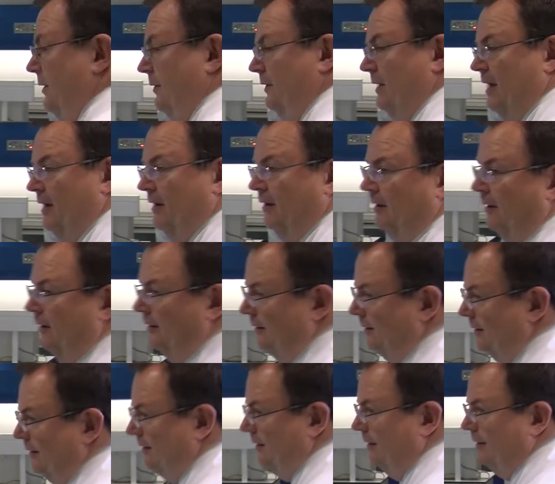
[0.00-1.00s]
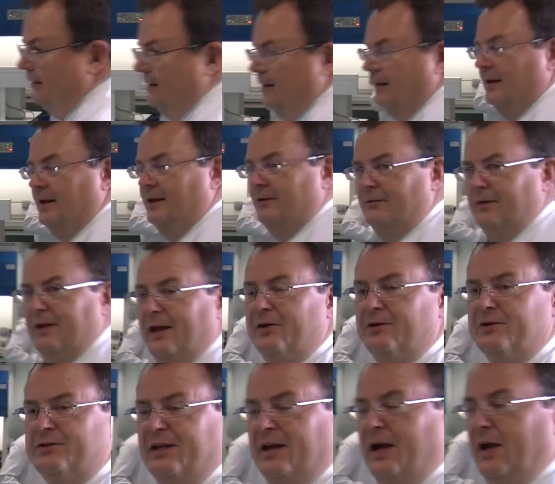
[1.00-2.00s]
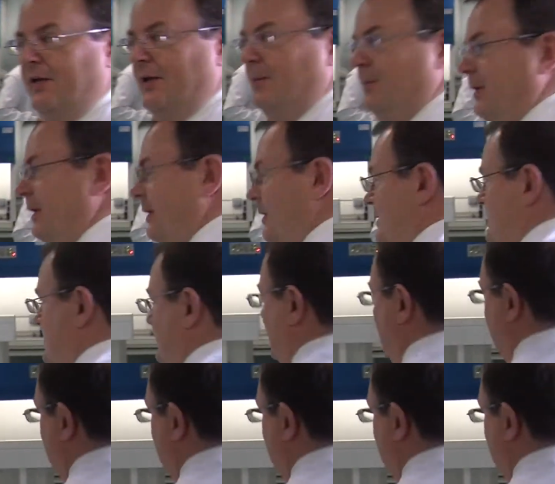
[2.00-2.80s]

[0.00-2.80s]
They're interesting, I think, because they